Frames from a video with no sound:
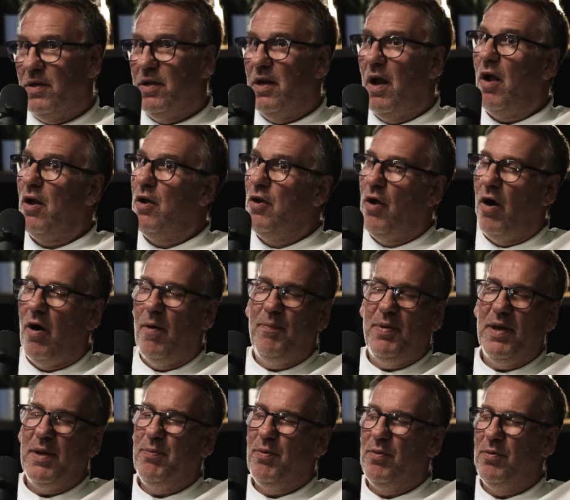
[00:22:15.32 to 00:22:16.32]
You know, a lot of
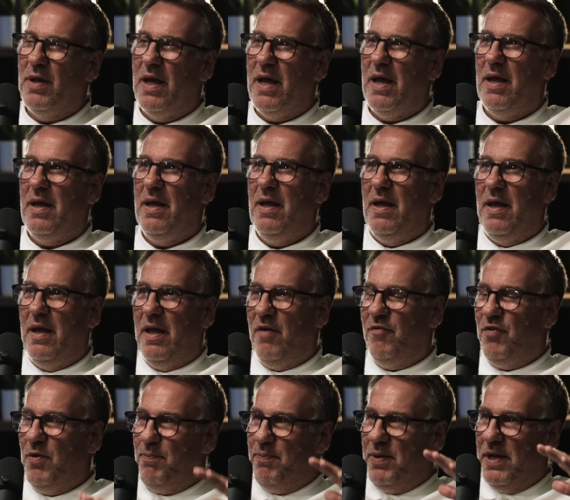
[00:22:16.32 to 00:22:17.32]
people there,
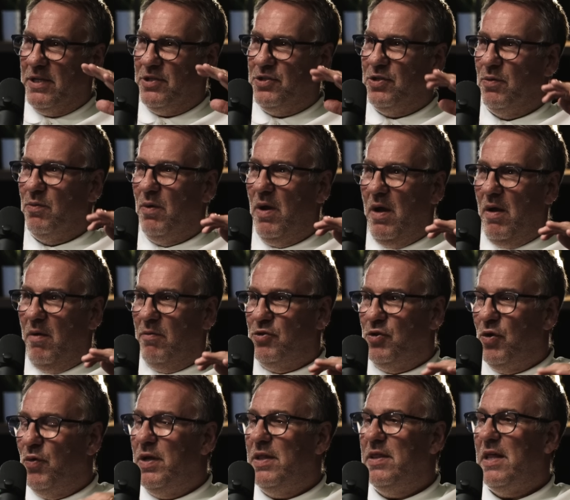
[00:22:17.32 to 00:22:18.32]
if you picture
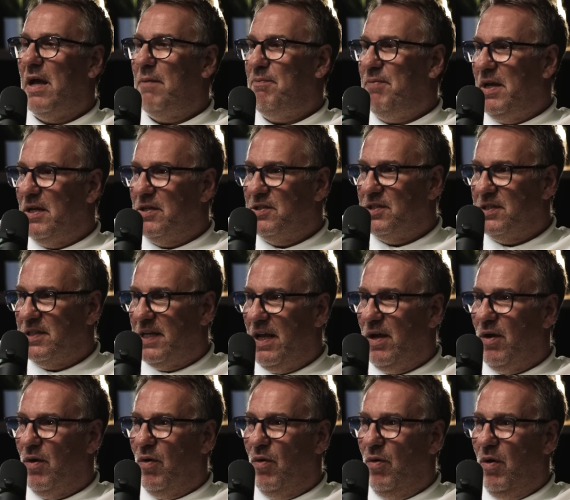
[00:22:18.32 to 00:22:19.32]
doing that bit of
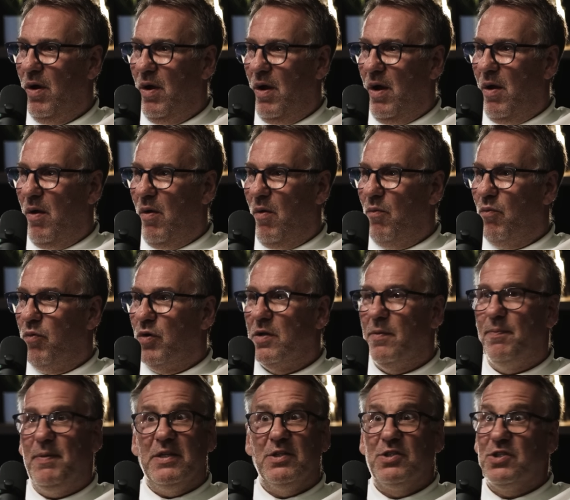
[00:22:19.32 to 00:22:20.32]
skill, would
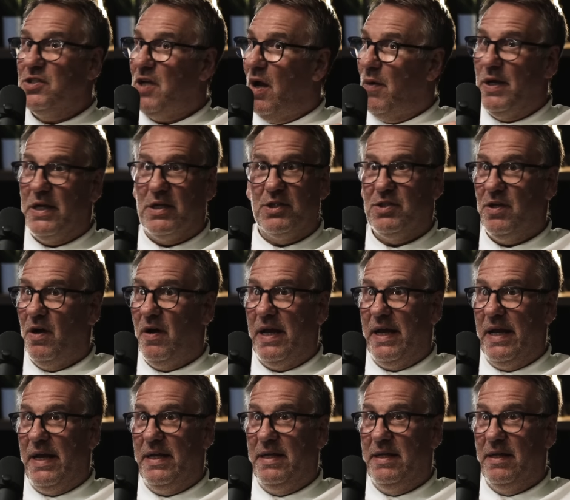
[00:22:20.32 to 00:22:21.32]
have been so
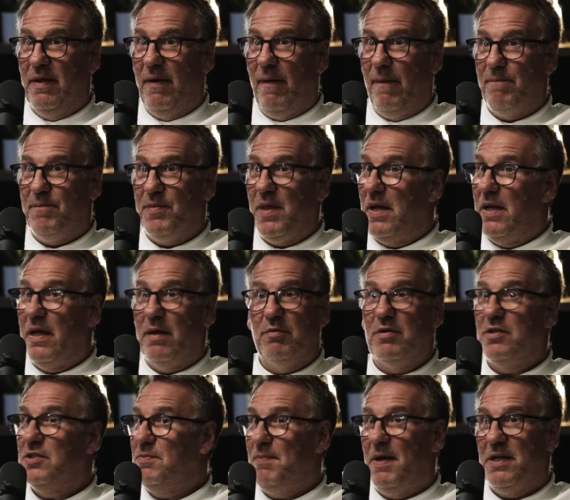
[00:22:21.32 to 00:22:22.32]
excited that they
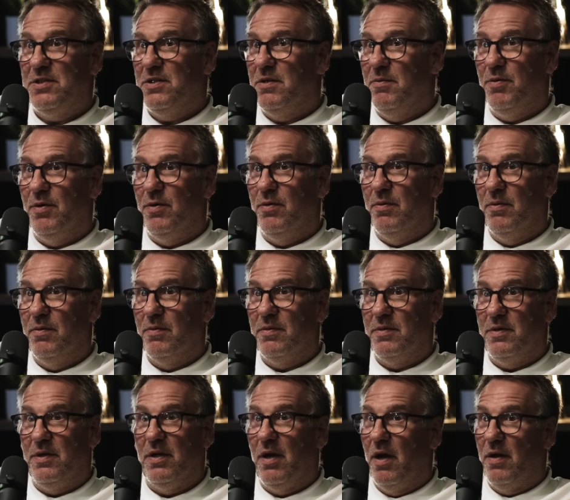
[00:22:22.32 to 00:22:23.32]
would have smashed the ball.
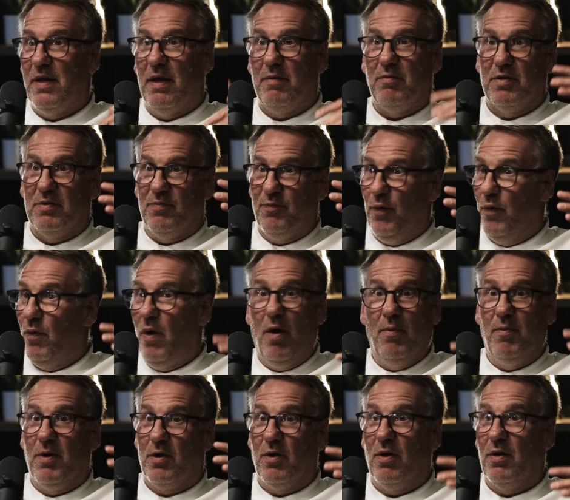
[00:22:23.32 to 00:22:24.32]
You know, they would have thought,
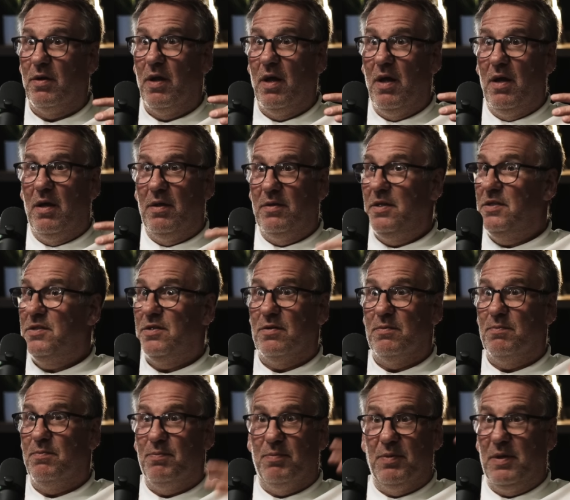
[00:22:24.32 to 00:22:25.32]
oh my God, this
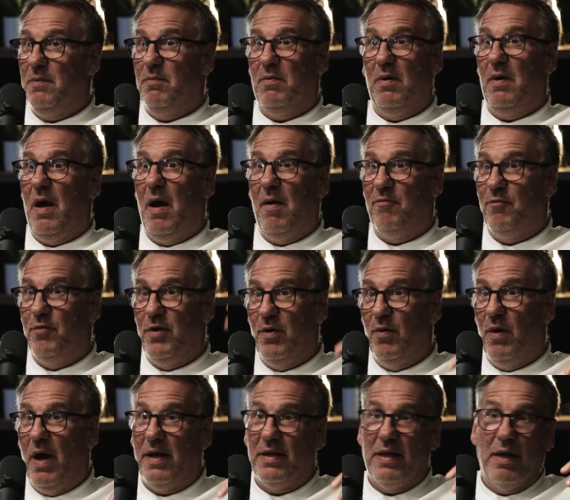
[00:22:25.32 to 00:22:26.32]
could be
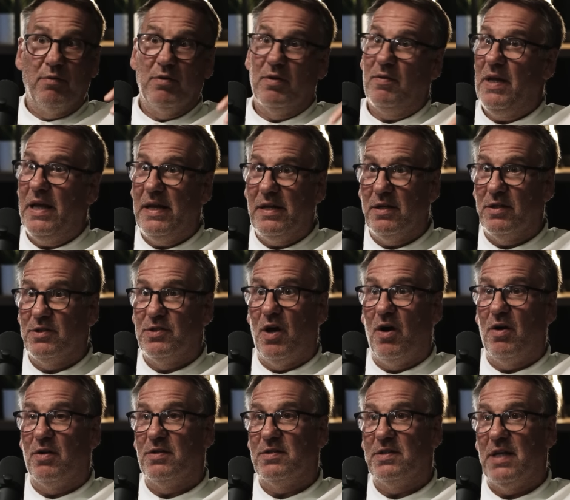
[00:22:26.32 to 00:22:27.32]
unreal. And they would have hit it as
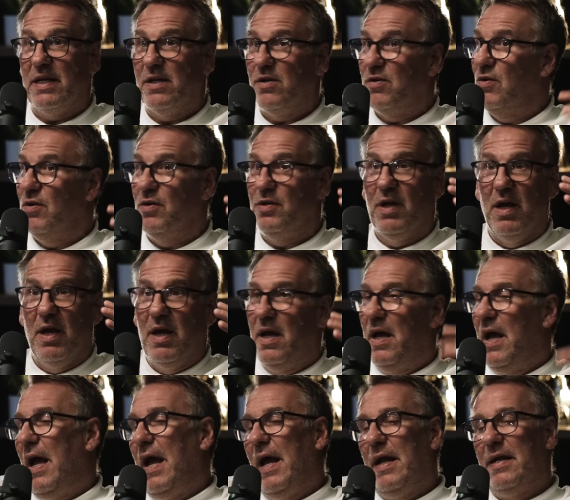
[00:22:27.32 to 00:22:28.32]
hard as they could.
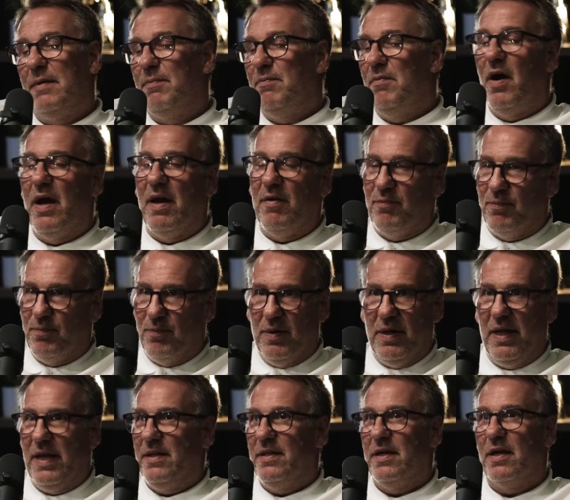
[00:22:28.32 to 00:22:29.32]
And it might have
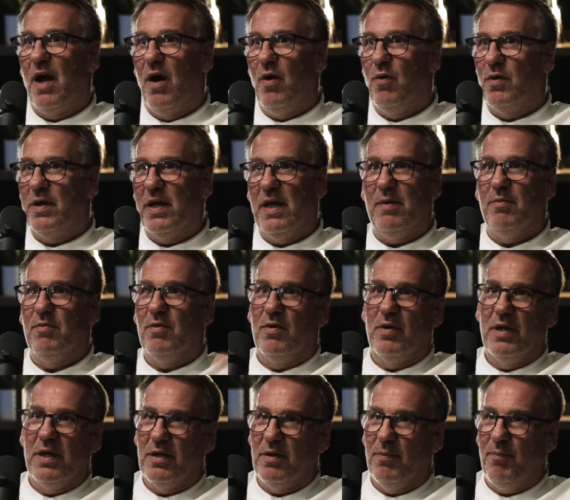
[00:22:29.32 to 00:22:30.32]
hit the goalkeeper
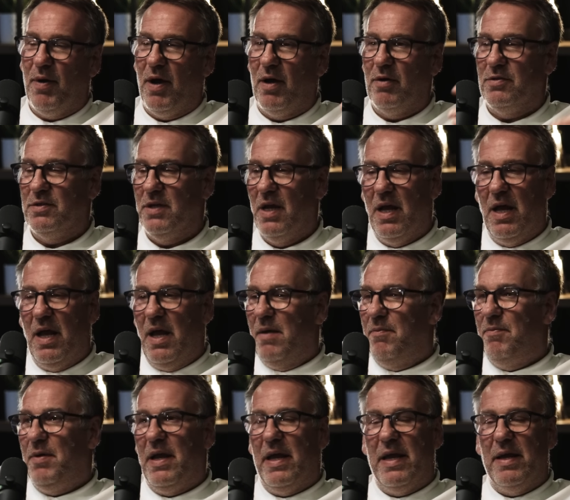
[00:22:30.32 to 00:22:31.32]
or hit the post.
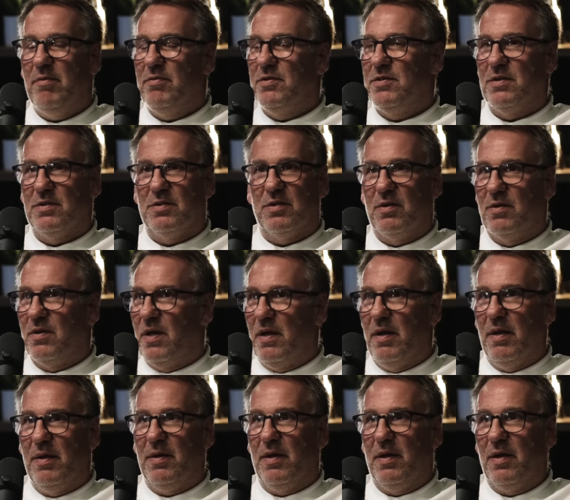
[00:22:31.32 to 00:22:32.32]
But he was as
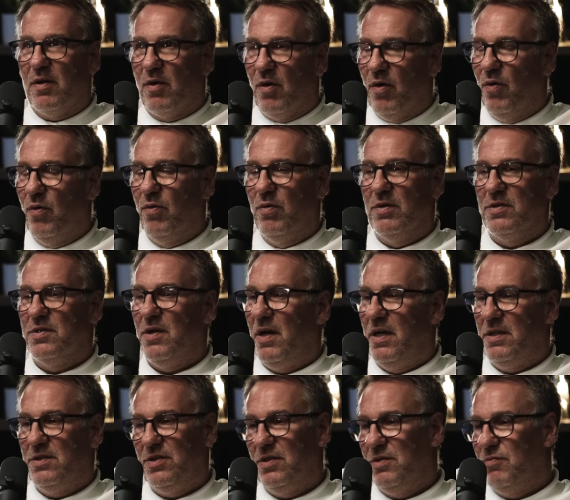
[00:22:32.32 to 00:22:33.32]
cool as
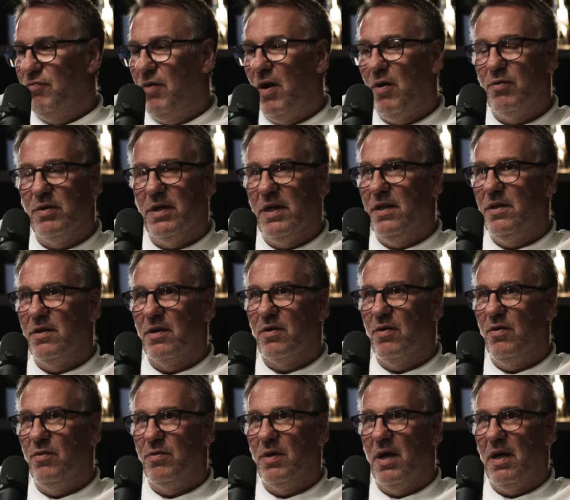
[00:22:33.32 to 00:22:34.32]
ice, just rolled it in the
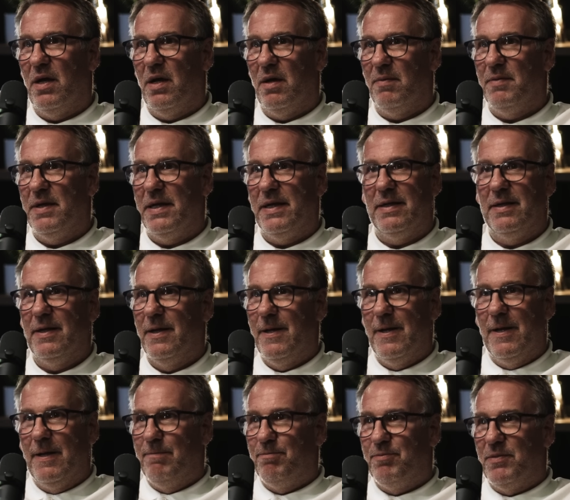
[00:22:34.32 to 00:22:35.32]
corner. I mean,
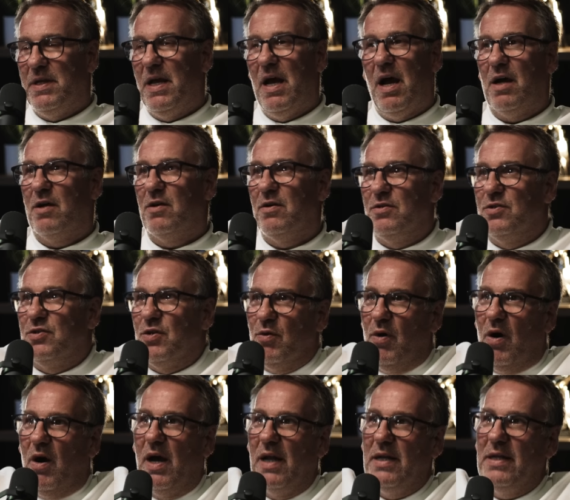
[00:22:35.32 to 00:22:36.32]
yeah, I couldn't
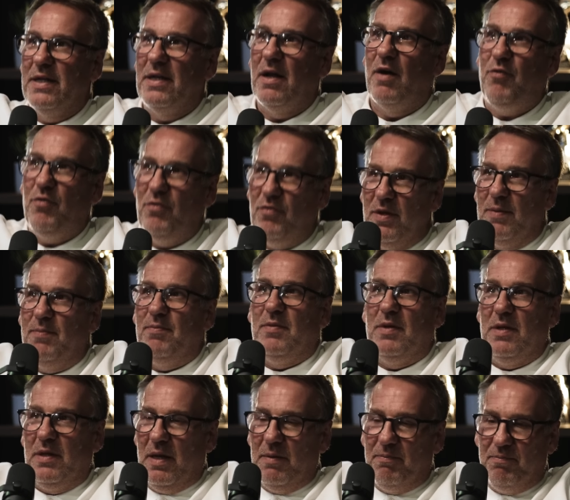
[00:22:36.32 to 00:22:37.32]
talk highly enough of him,
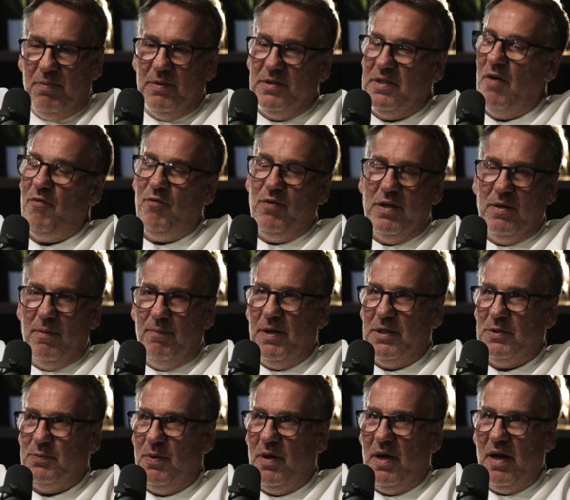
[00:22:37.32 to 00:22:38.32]
but definitely the
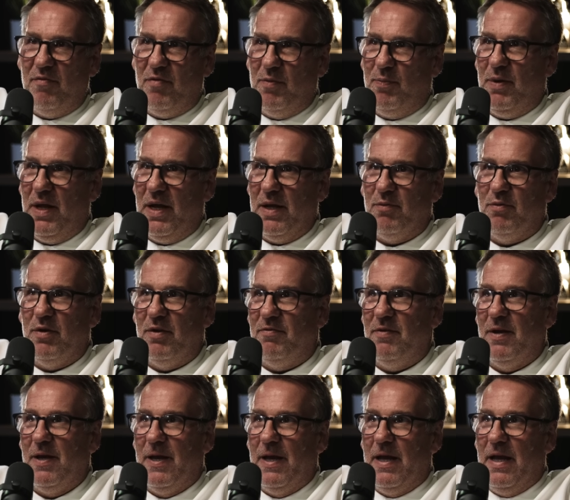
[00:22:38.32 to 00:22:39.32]
best player I ever played
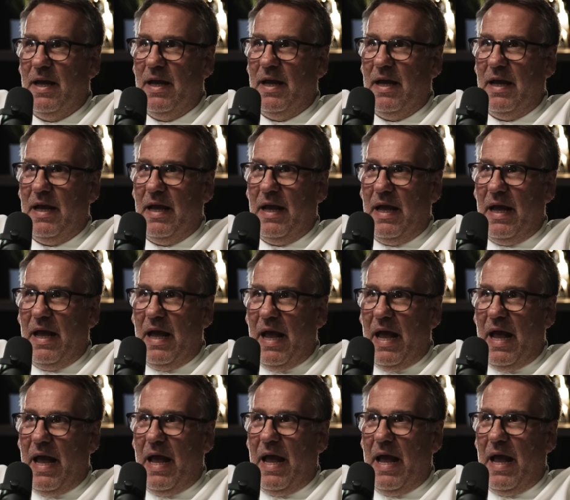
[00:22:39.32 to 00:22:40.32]
with
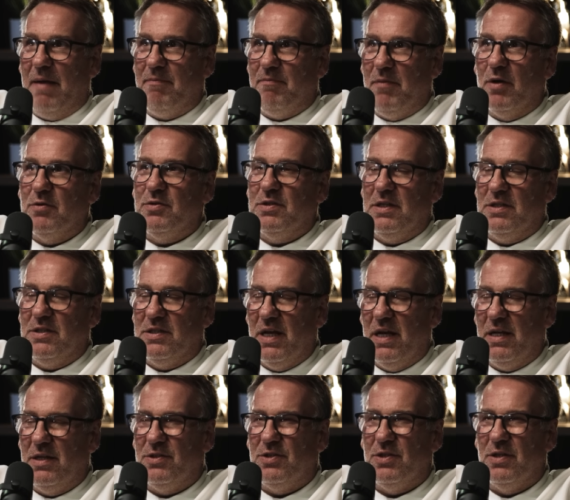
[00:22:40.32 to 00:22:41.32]
and most
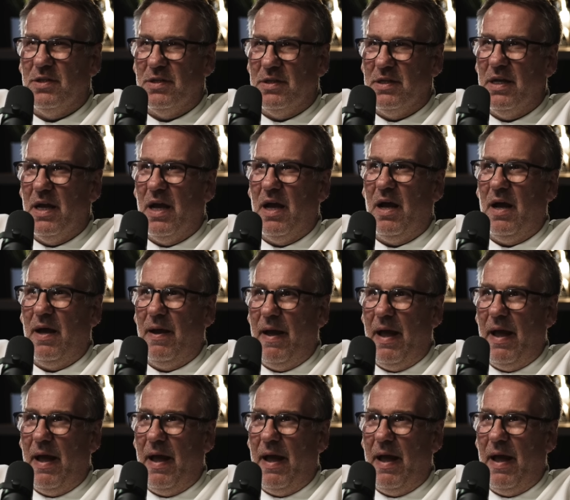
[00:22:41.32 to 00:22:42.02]
intelligent. Yeah.